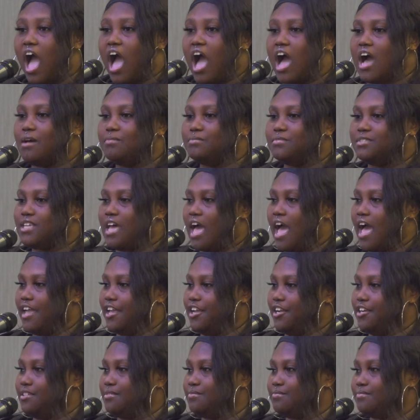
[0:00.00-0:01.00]
I'm
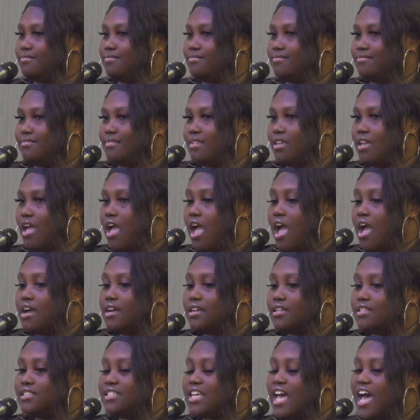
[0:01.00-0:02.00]
tired.
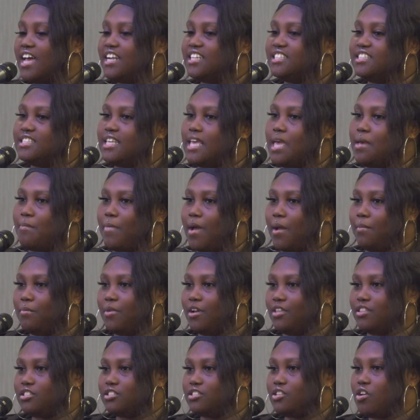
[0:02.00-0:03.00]
Tired of seeing my
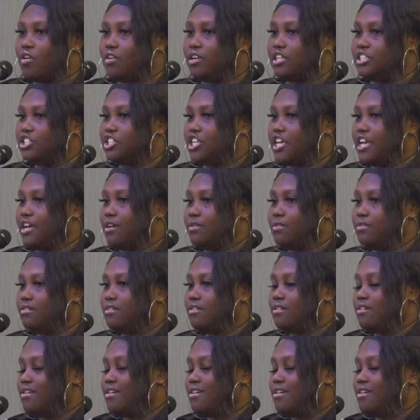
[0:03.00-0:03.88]
brothers go to jail.